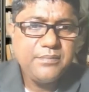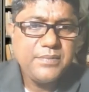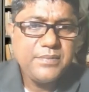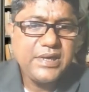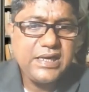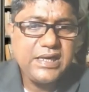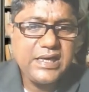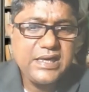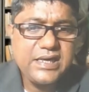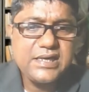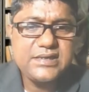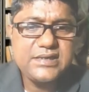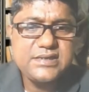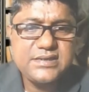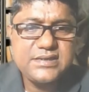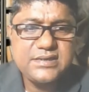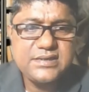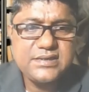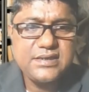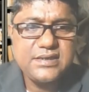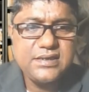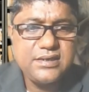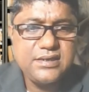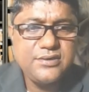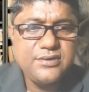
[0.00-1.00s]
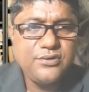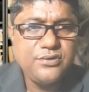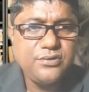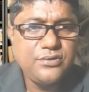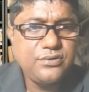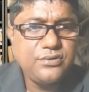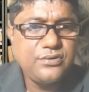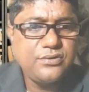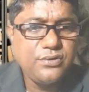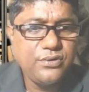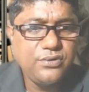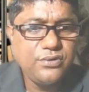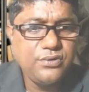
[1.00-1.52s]
but let us in
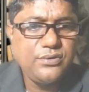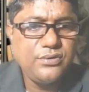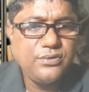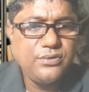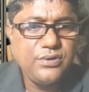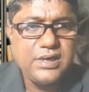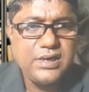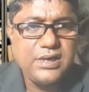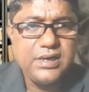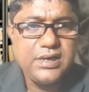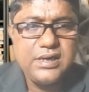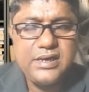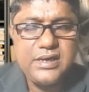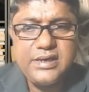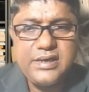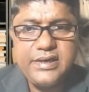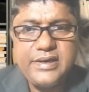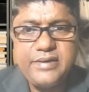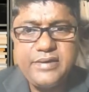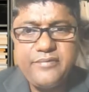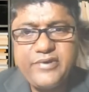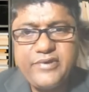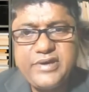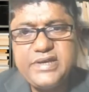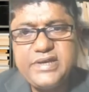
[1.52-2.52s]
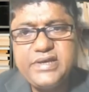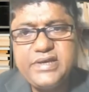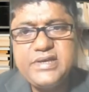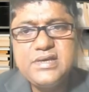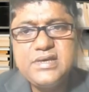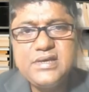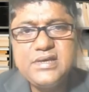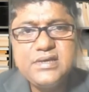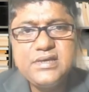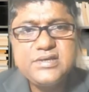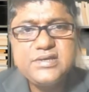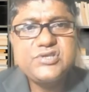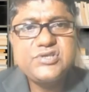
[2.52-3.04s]
a very
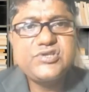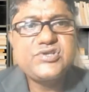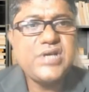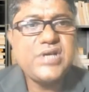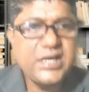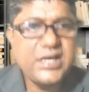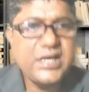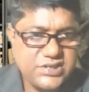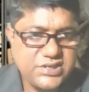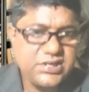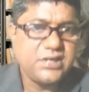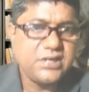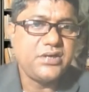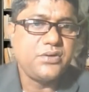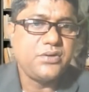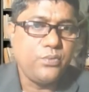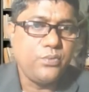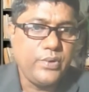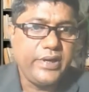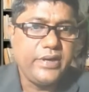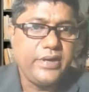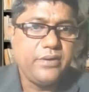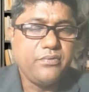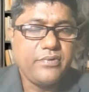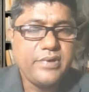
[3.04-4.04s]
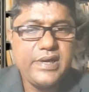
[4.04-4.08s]
structured way.